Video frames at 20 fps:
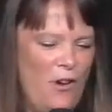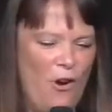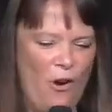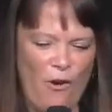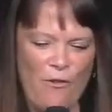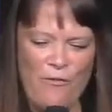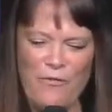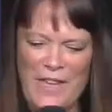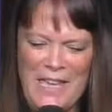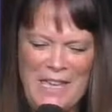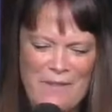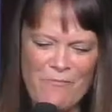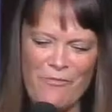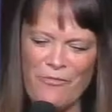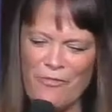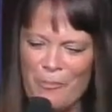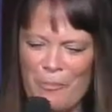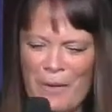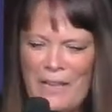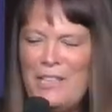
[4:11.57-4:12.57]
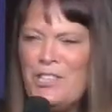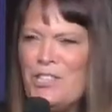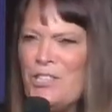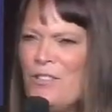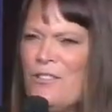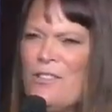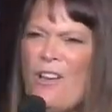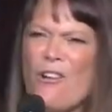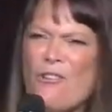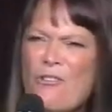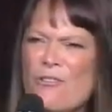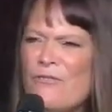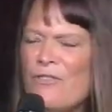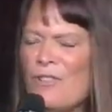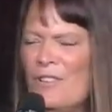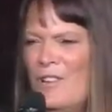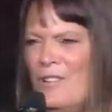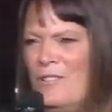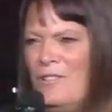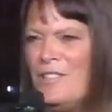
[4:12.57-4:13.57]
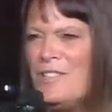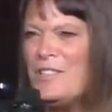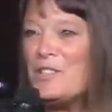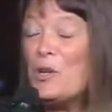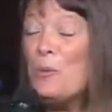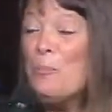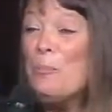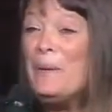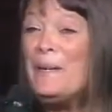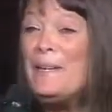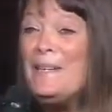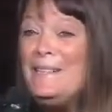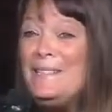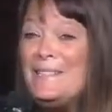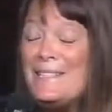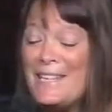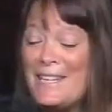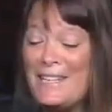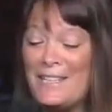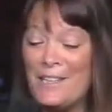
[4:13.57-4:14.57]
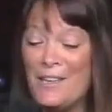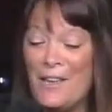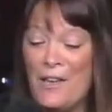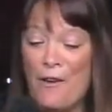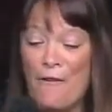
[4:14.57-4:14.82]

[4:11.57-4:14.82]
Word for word: of information overload, this competing